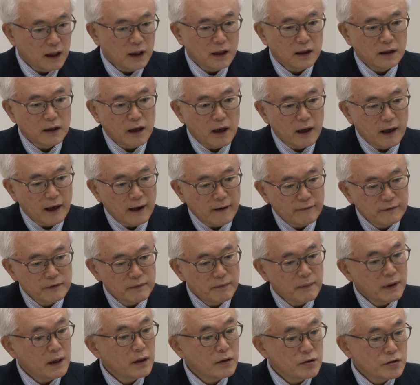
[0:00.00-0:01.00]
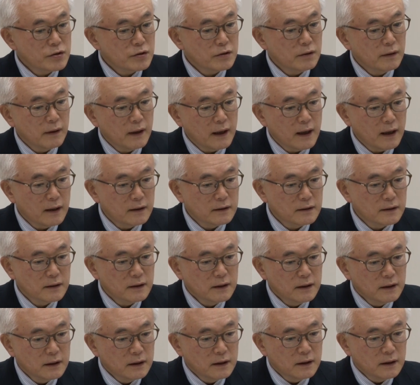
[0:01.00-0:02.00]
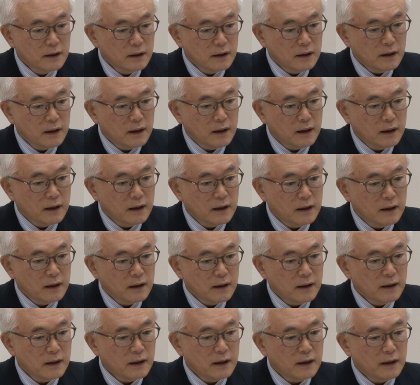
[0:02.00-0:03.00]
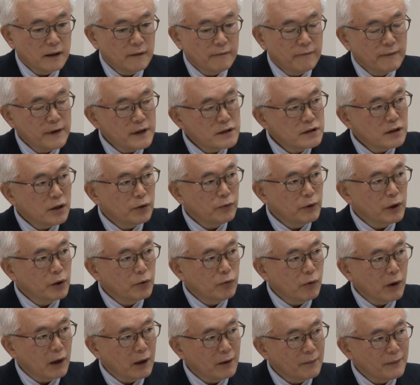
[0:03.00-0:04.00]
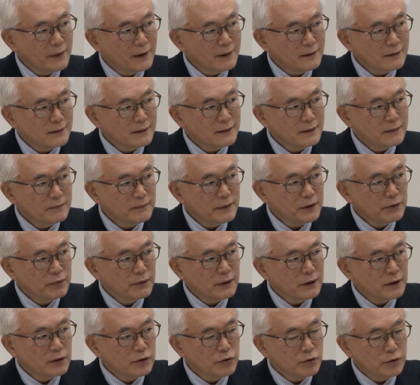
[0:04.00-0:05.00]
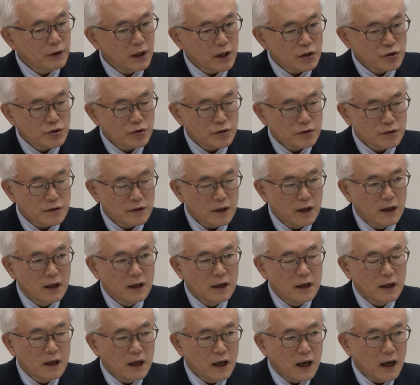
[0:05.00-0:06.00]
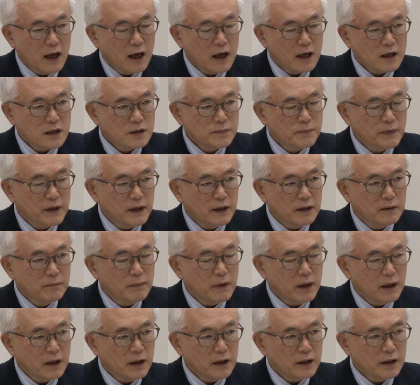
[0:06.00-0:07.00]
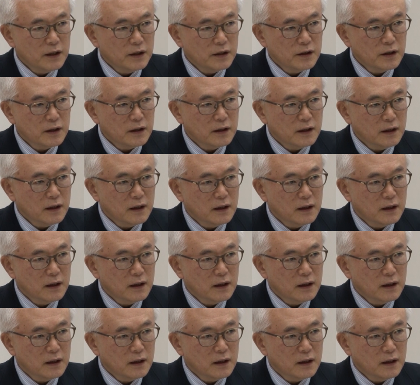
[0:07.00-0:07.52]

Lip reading: And I have to mention that the visa requirement between the two nations has been made